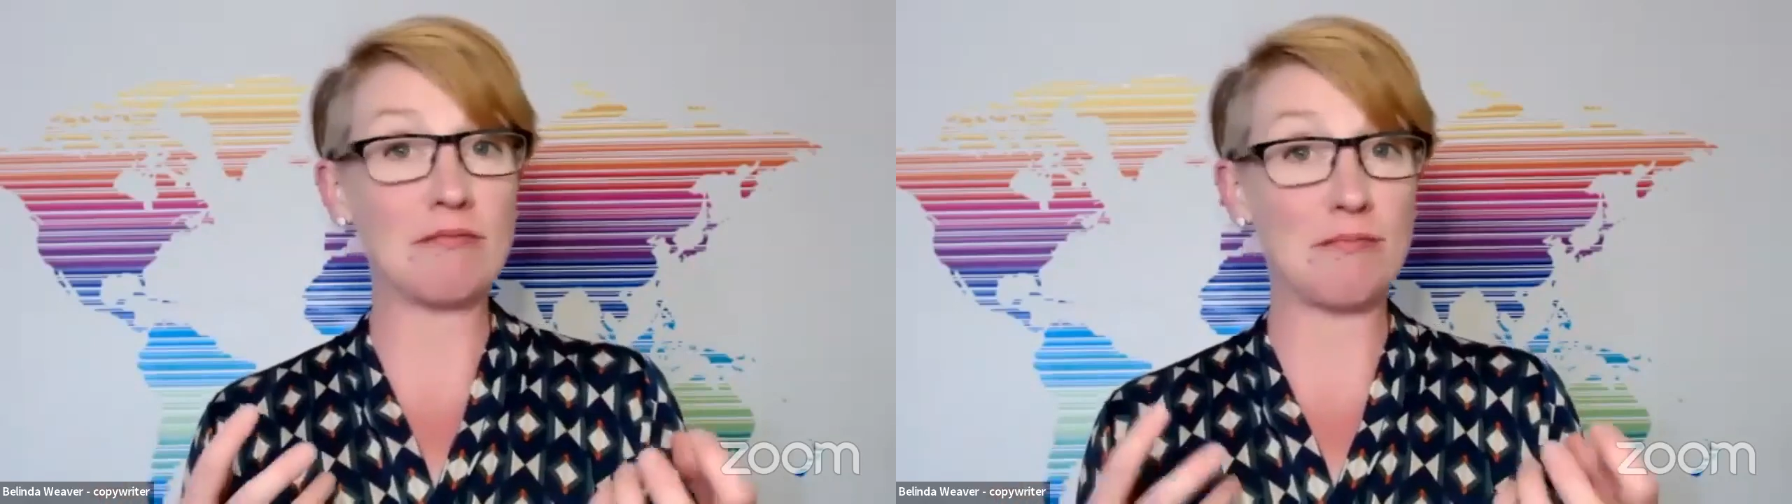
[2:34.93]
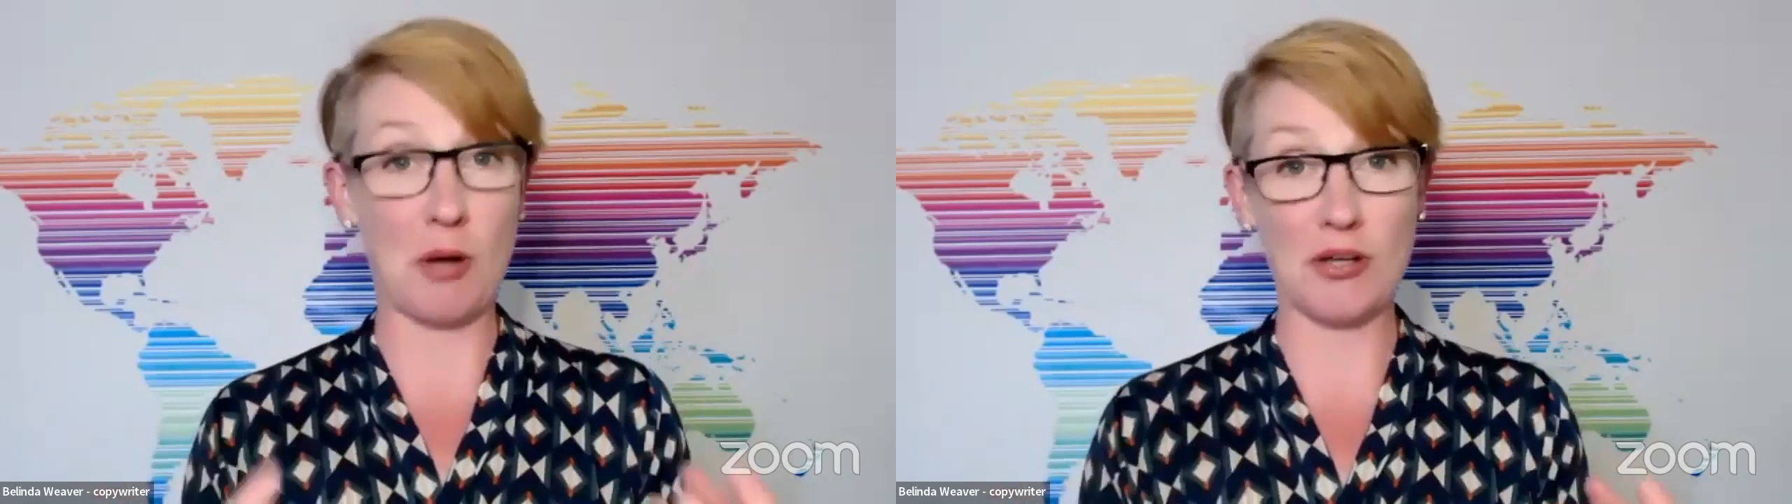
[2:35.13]

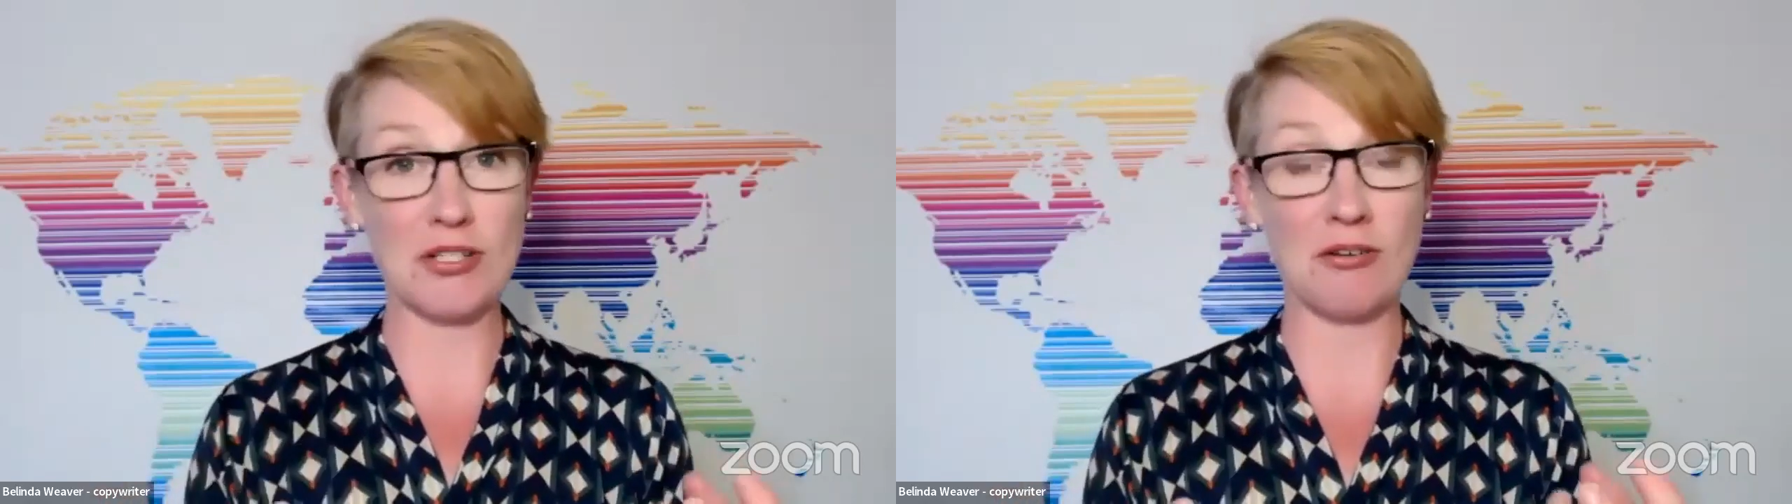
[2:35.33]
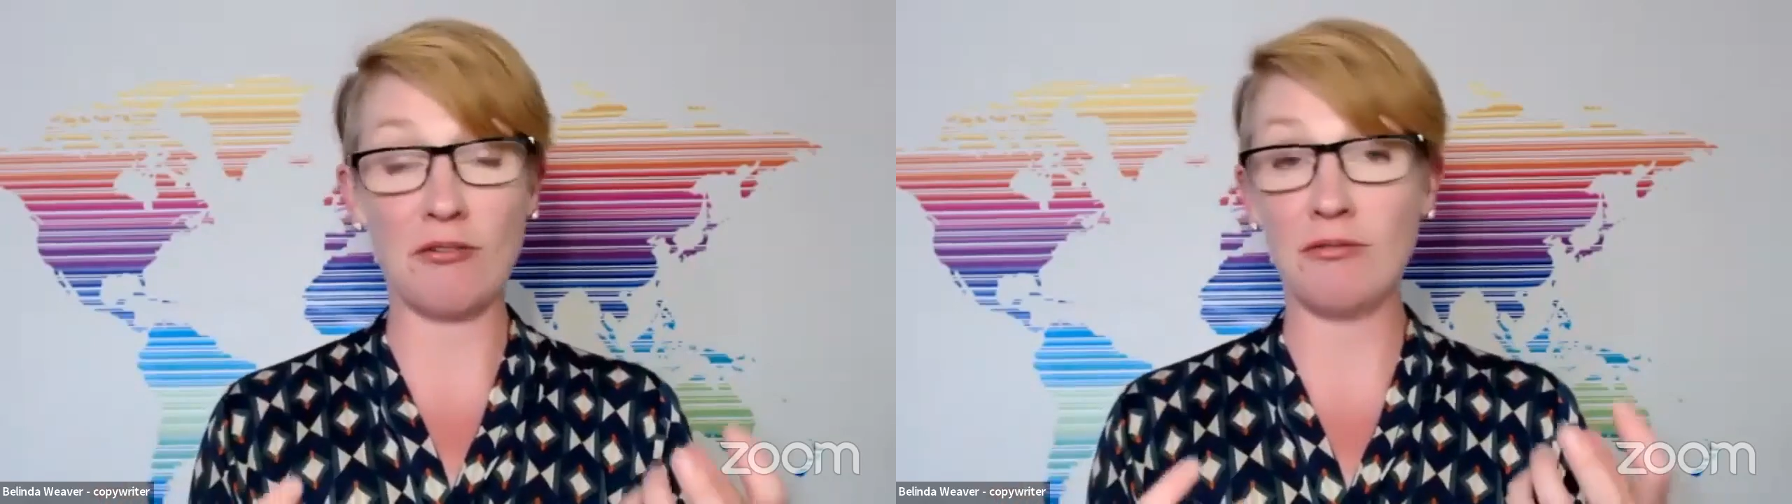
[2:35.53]

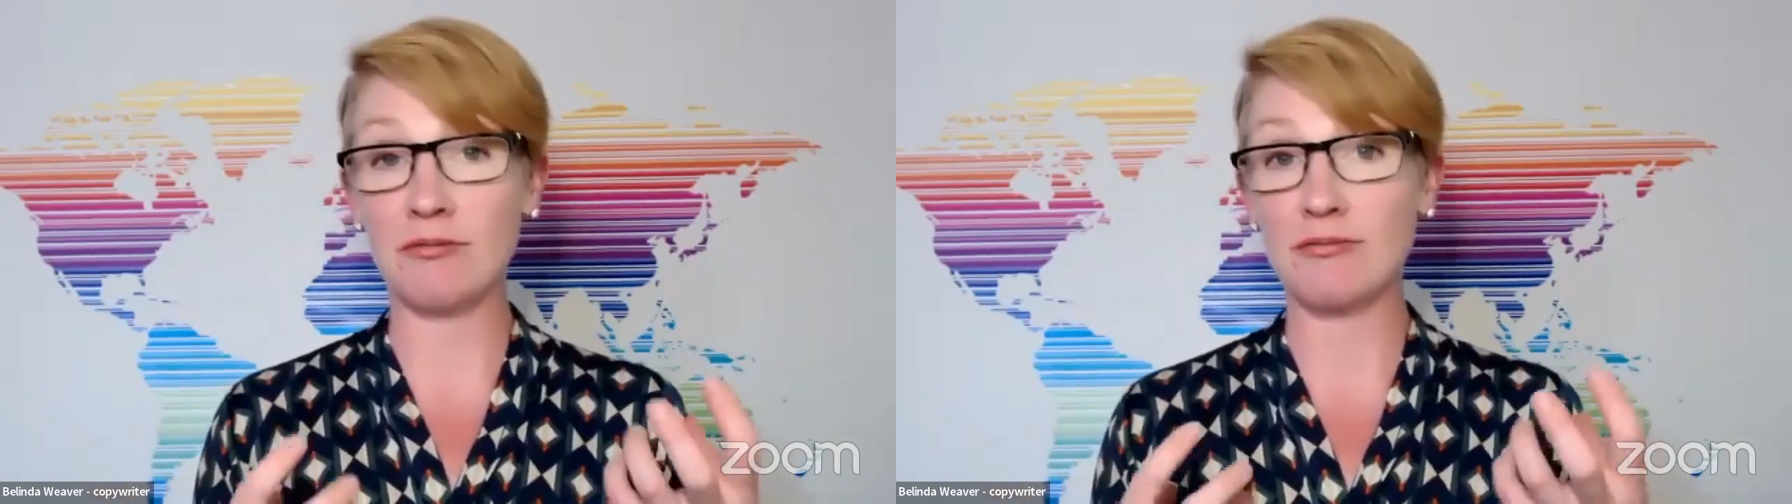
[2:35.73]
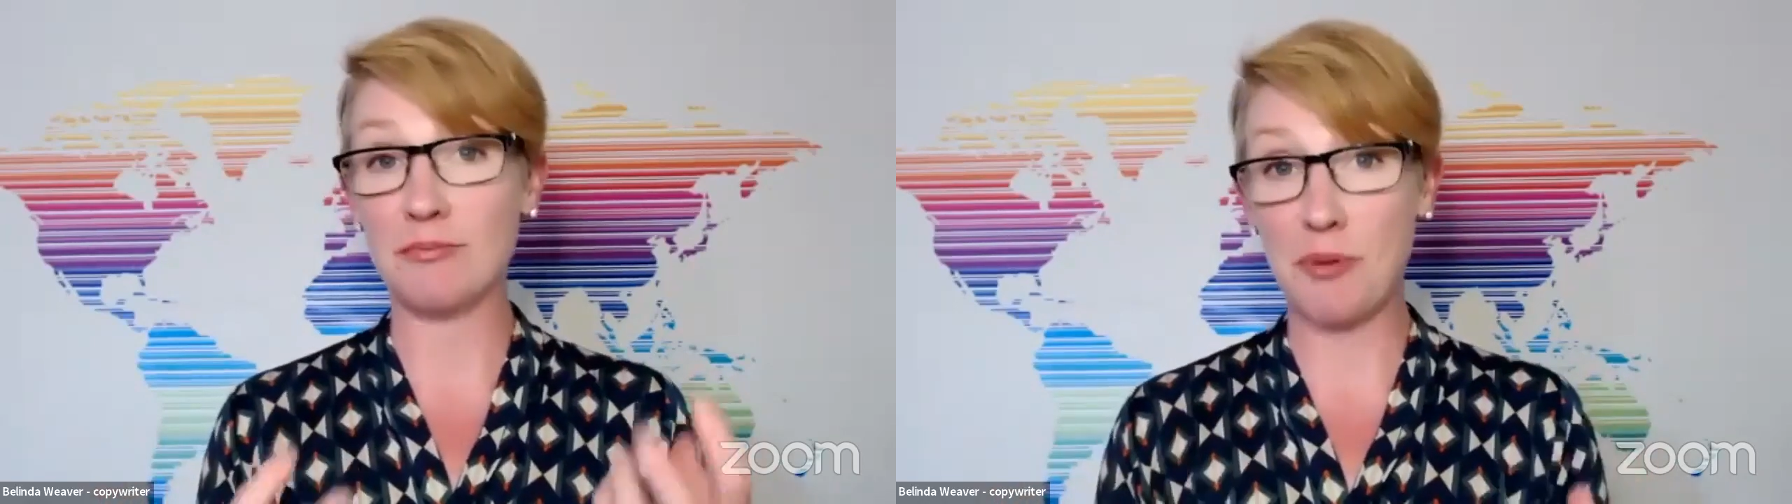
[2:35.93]
personal
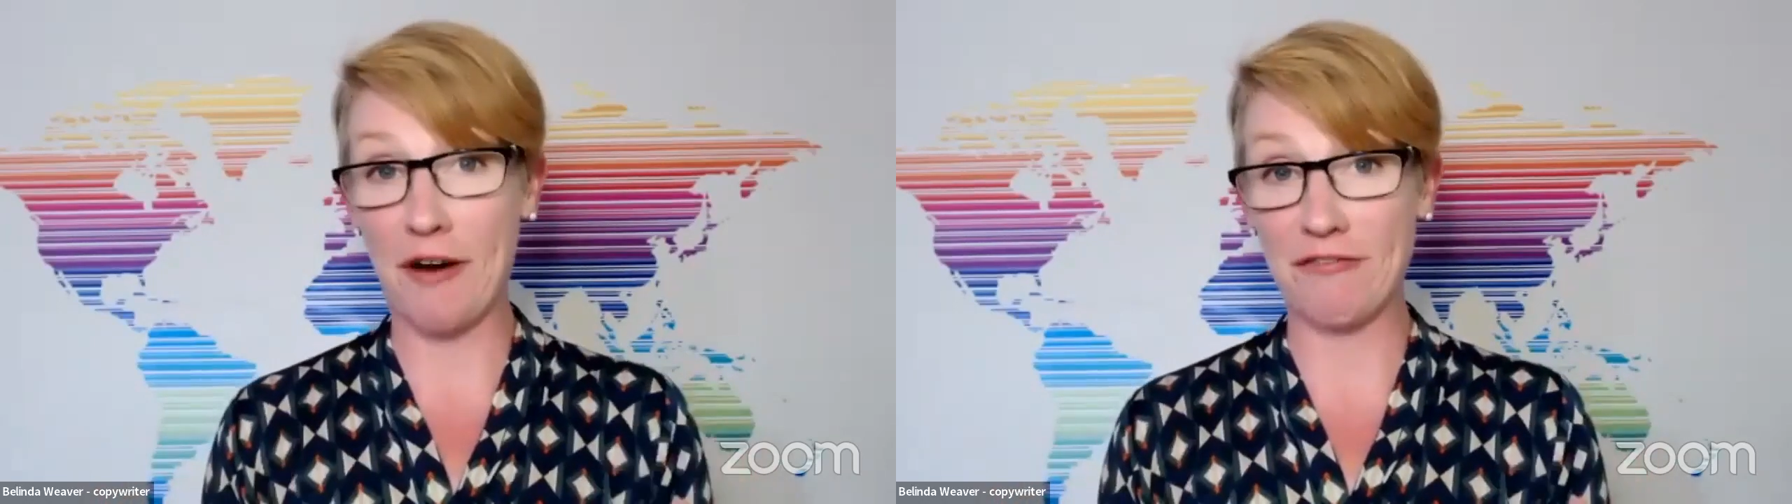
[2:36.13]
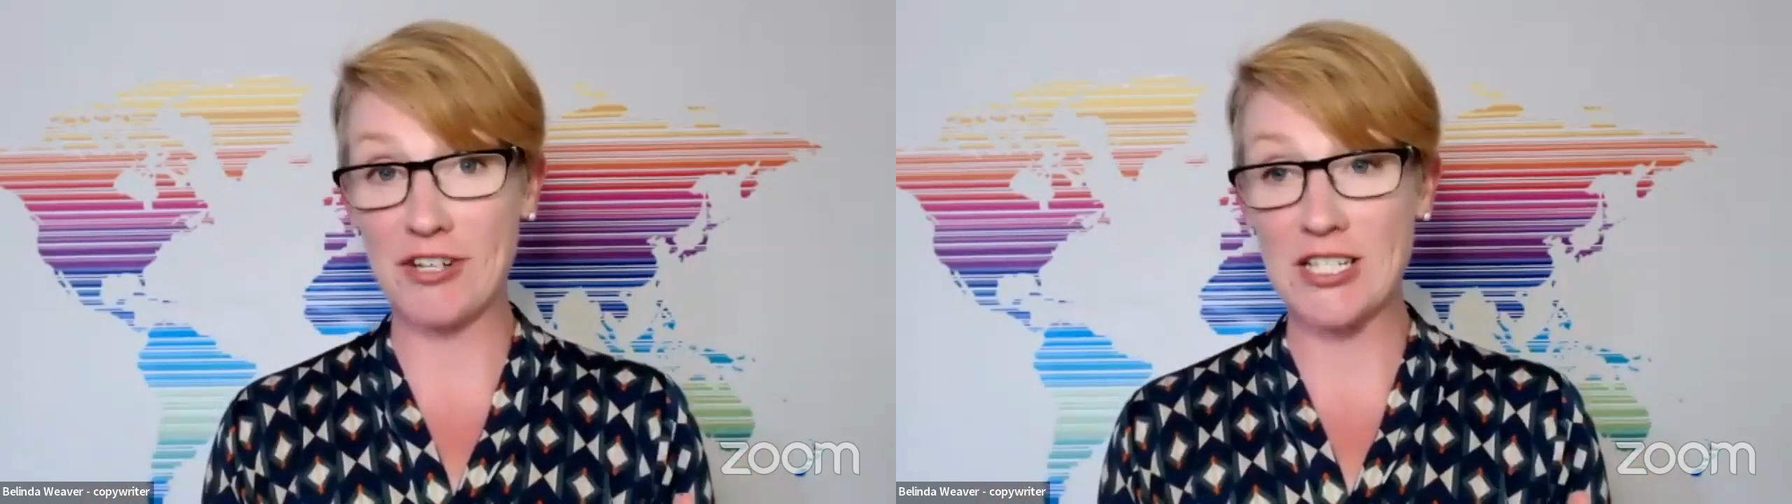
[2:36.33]

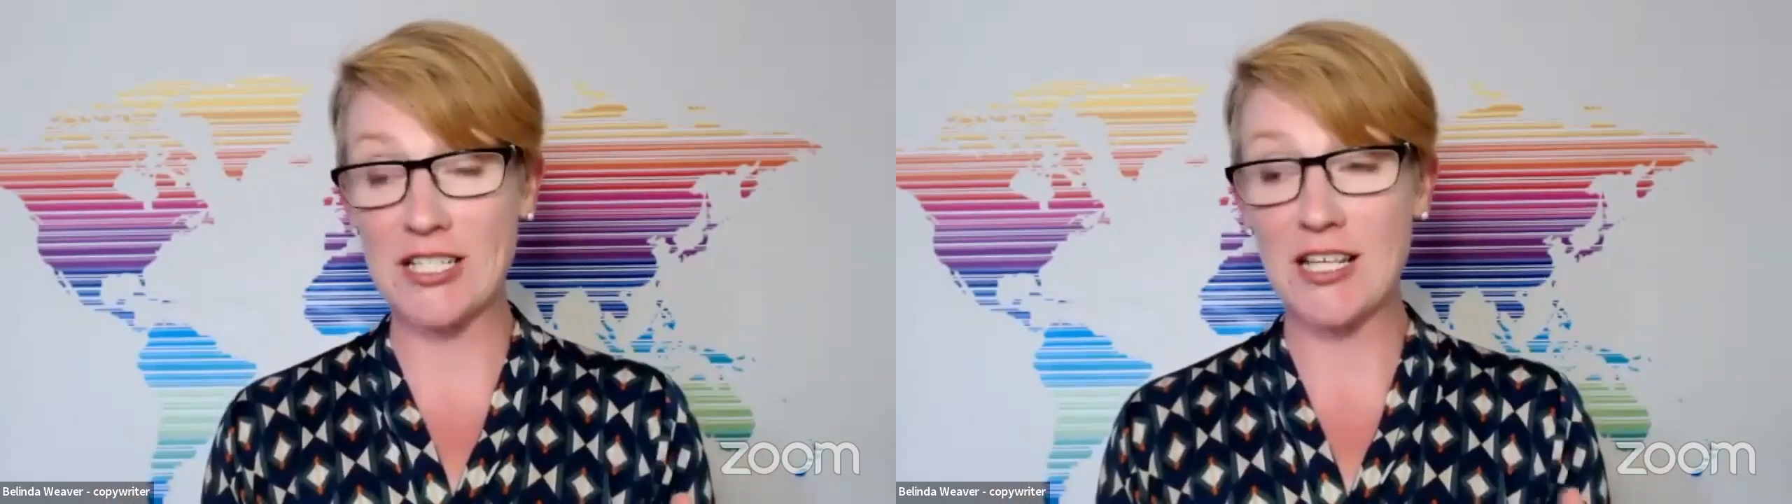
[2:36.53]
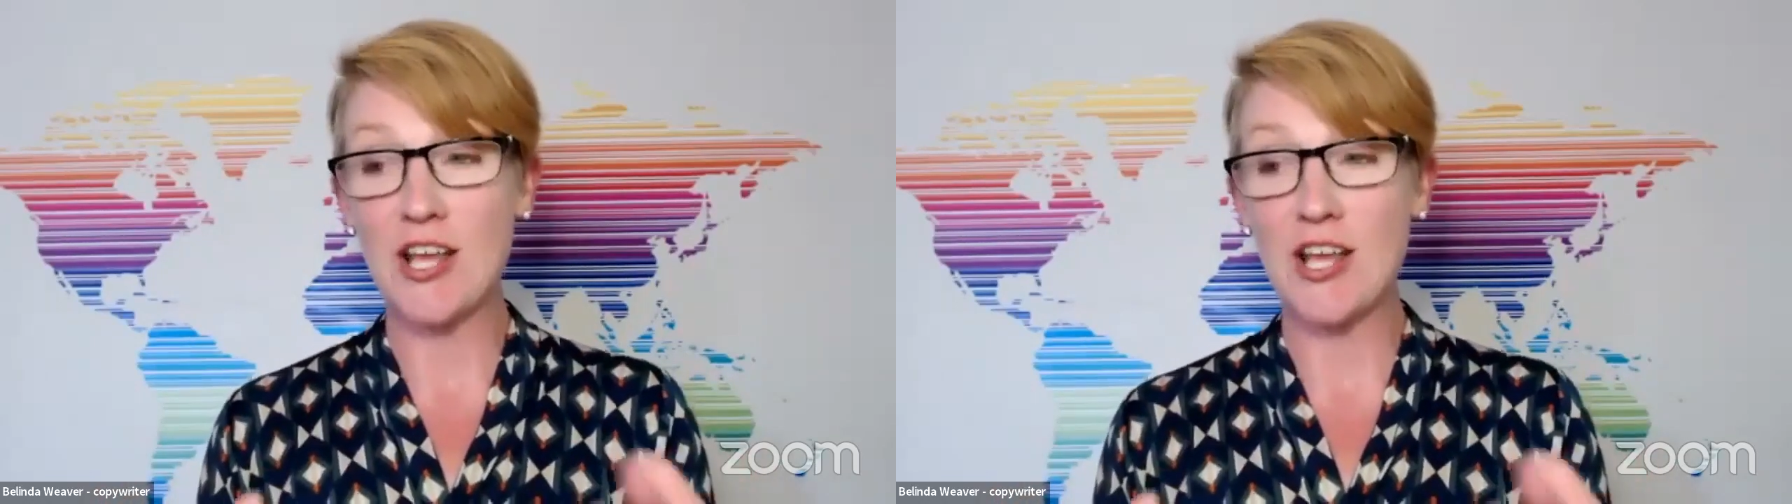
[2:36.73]
preference.